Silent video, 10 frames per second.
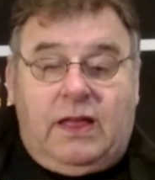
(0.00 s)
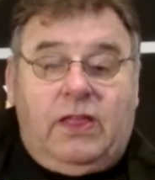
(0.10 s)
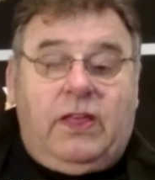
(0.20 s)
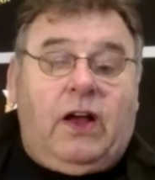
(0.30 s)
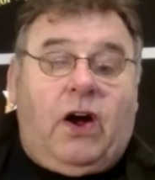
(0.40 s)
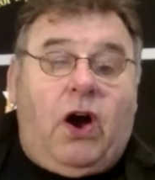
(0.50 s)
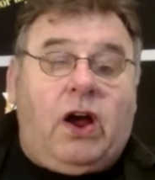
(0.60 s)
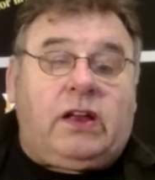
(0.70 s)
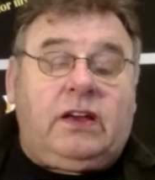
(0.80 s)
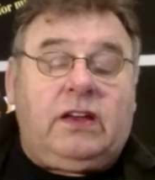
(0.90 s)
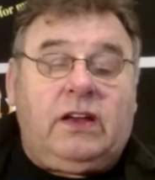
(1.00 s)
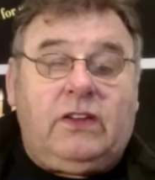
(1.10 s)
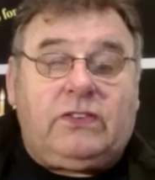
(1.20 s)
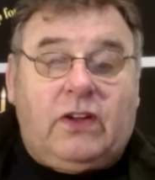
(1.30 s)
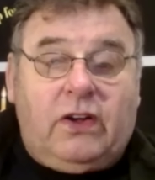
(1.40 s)
The ark
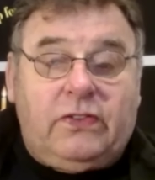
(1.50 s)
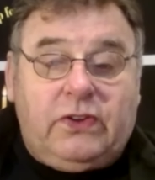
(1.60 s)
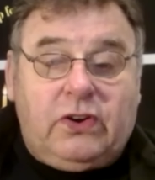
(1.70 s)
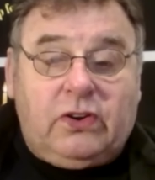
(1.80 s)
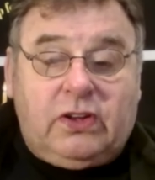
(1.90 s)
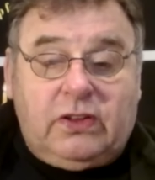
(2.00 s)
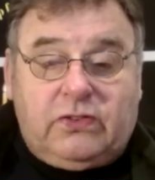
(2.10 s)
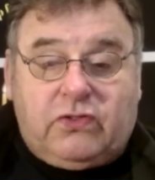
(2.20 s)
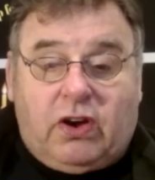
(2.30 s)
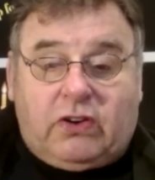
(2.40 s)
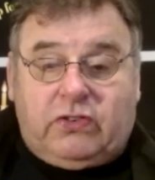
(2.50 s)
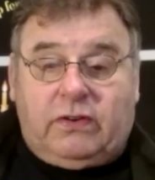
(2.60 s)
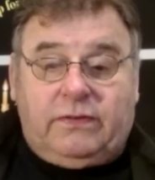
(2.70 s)
is under construction.